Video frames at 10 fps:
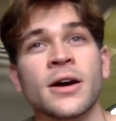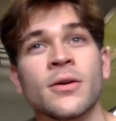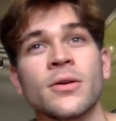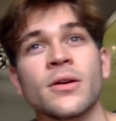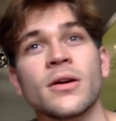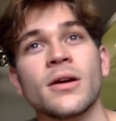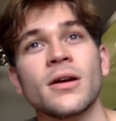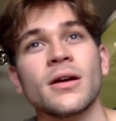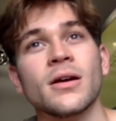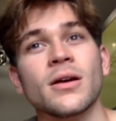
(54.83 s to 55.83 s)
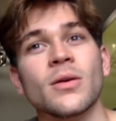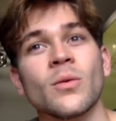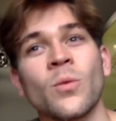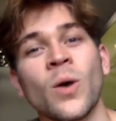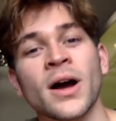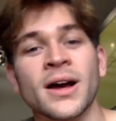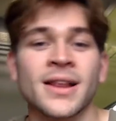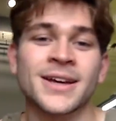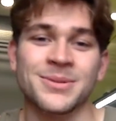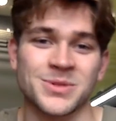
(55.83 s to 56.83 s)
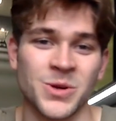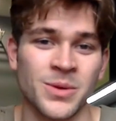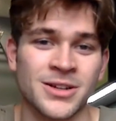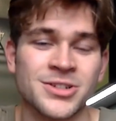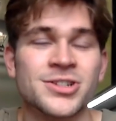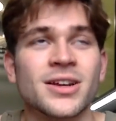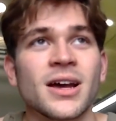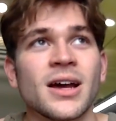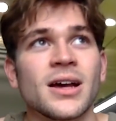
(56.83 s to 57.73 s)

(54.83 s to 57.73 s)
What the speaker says: out why I like him so much.